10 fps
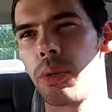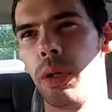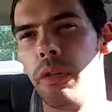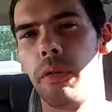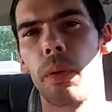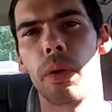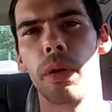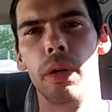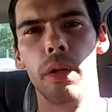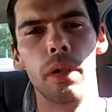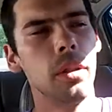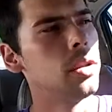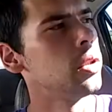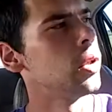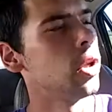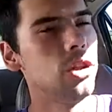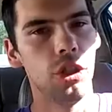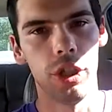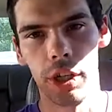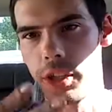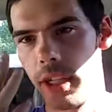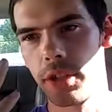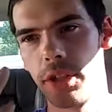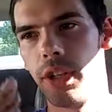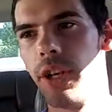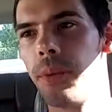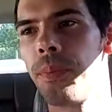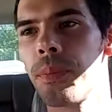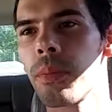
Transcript: 24. Just yesterday.